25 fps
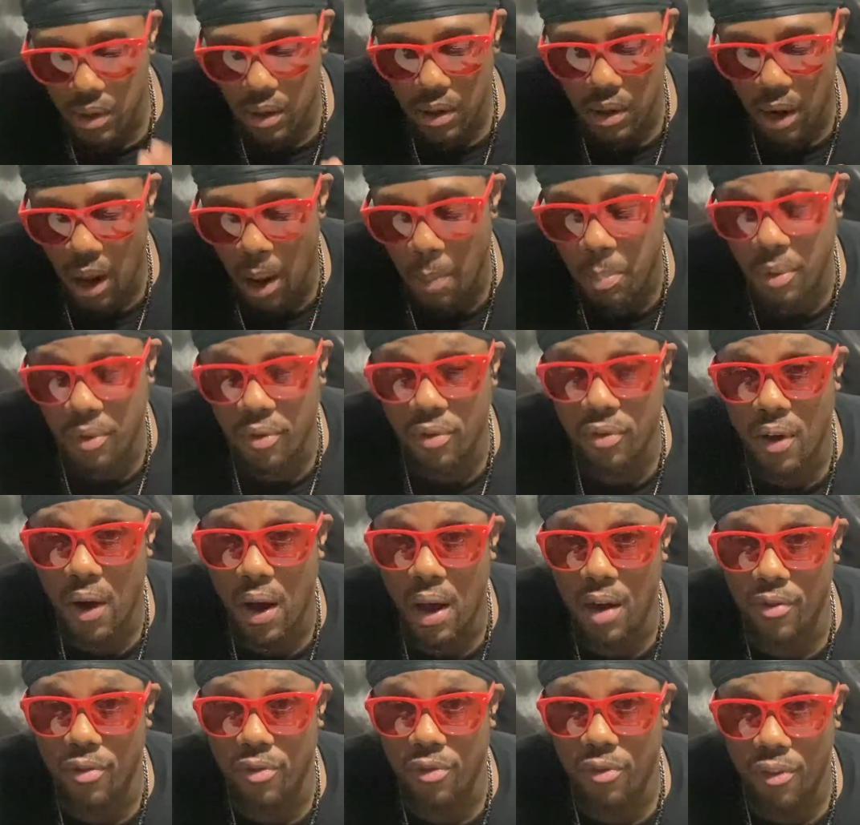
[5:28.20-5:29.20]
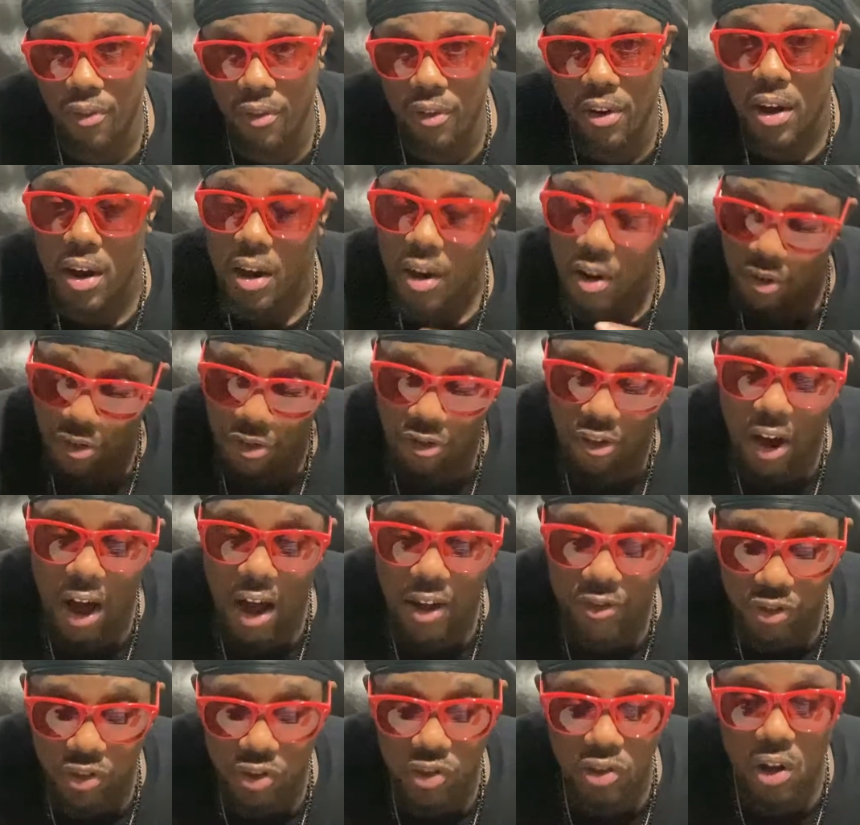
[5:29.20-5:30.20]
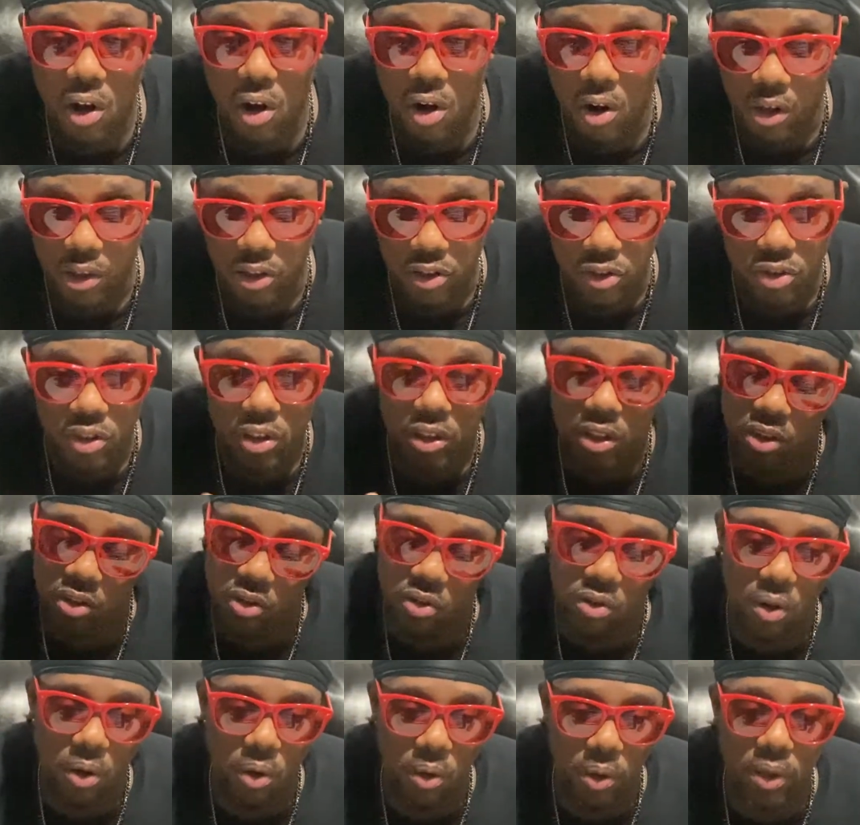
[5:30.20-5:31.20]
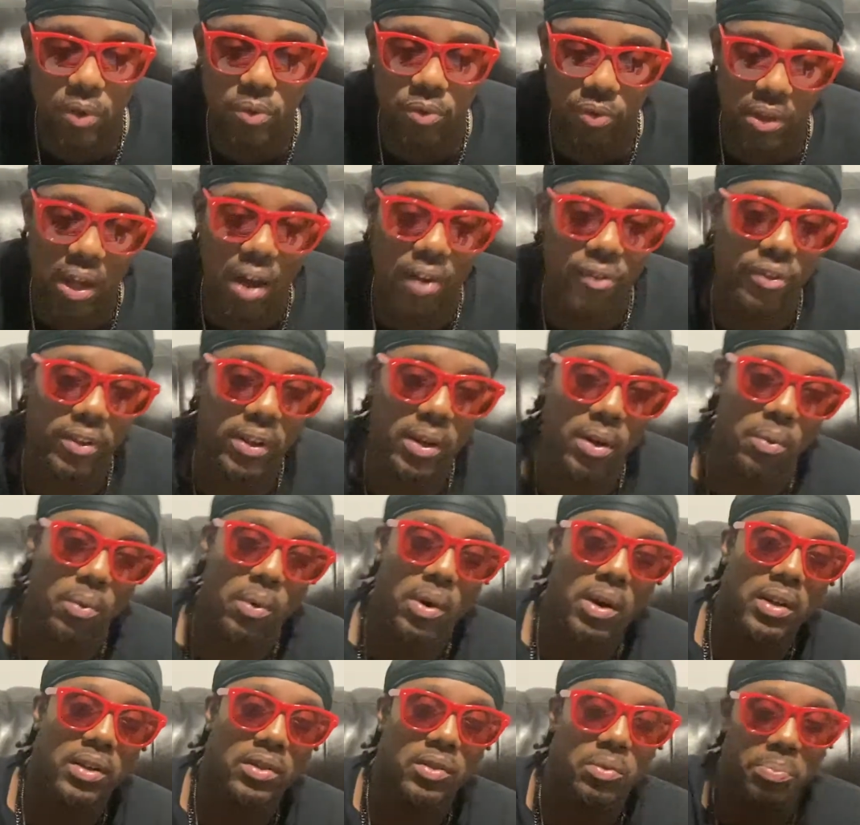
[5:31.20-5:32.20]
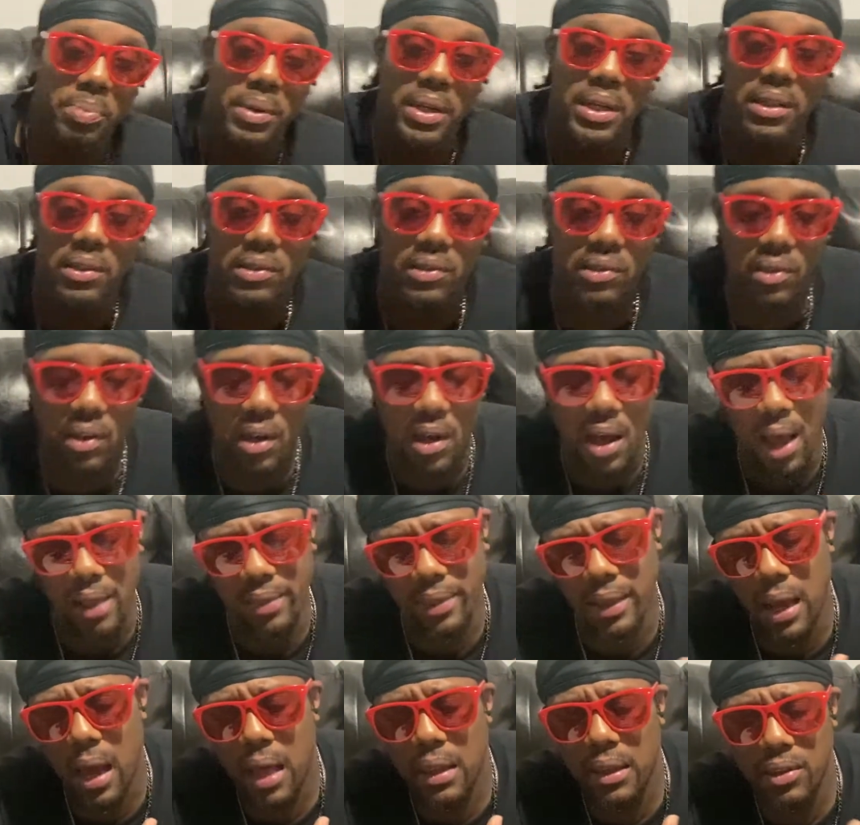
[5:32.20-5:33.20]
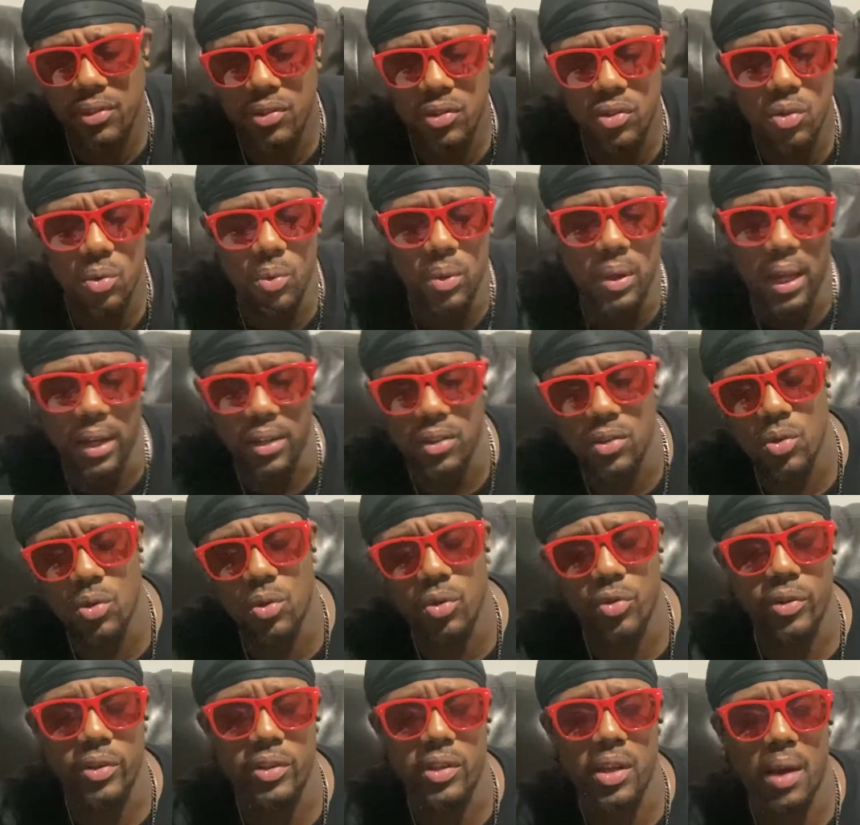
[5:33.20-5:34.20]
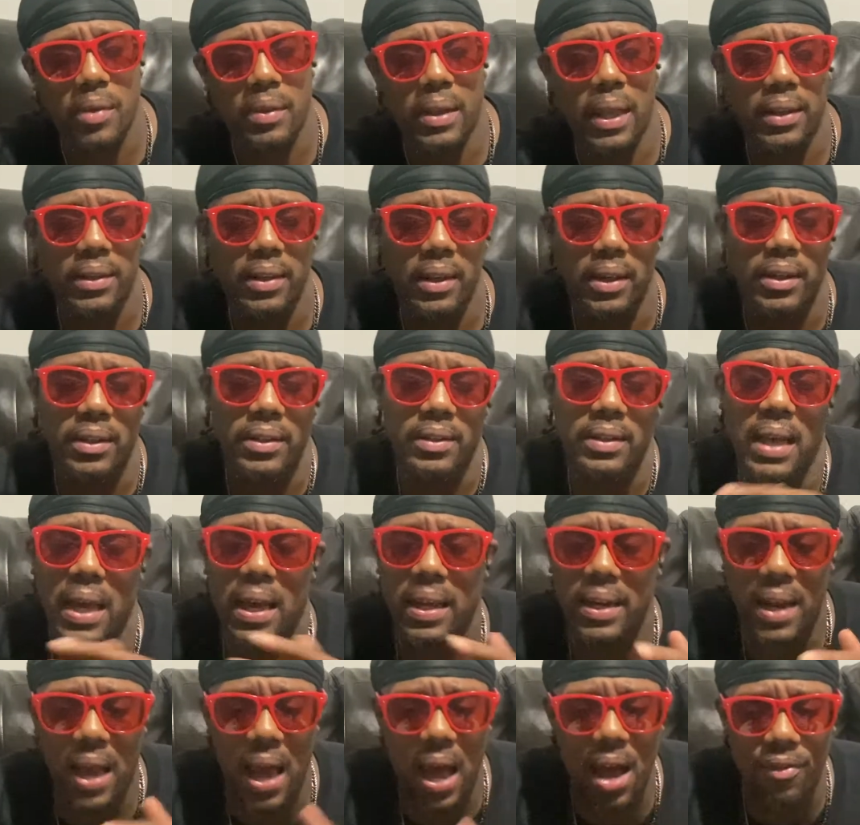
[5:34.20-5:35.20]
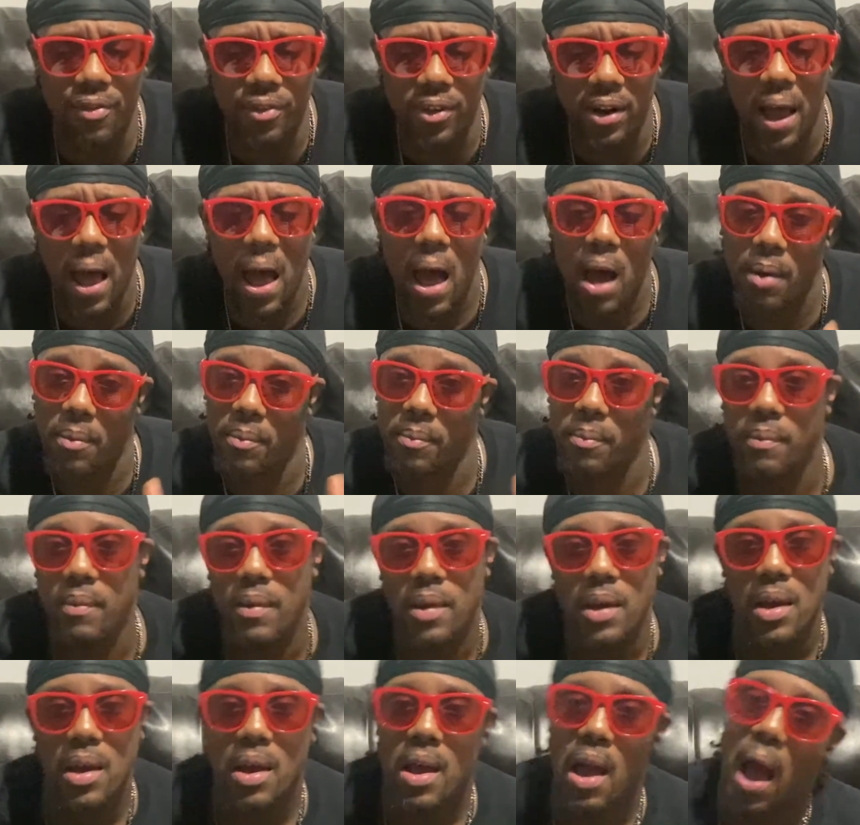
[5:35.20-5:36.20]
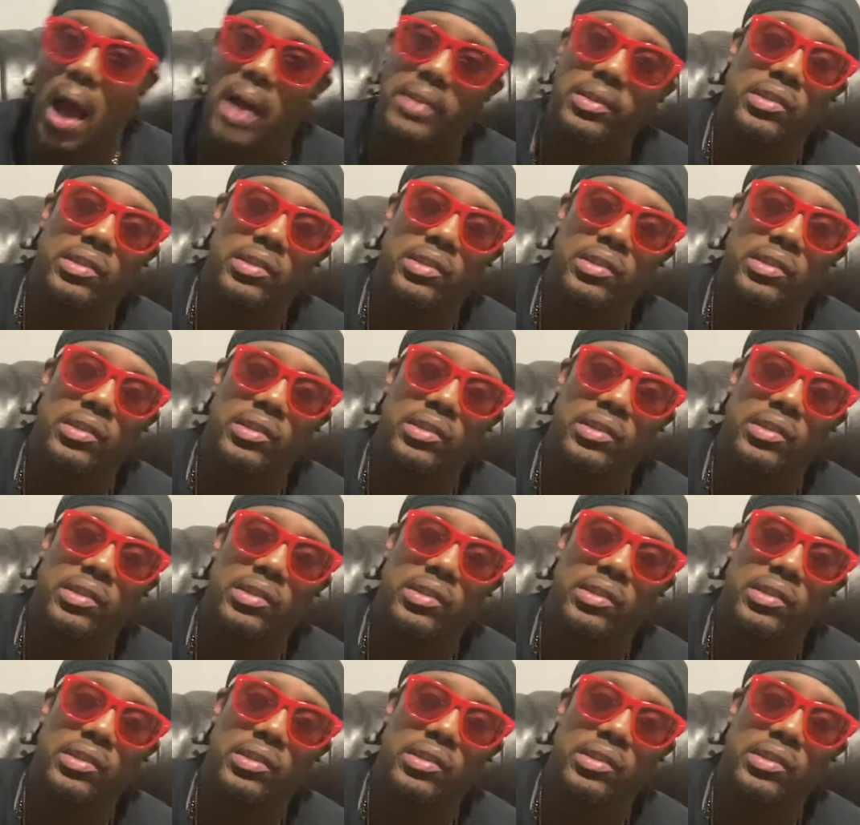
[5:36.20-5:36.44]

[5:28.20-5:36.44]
I put five stars. So it definitely was beast. I think I listened to it like 2 or 3 times. Like the end half of the album, I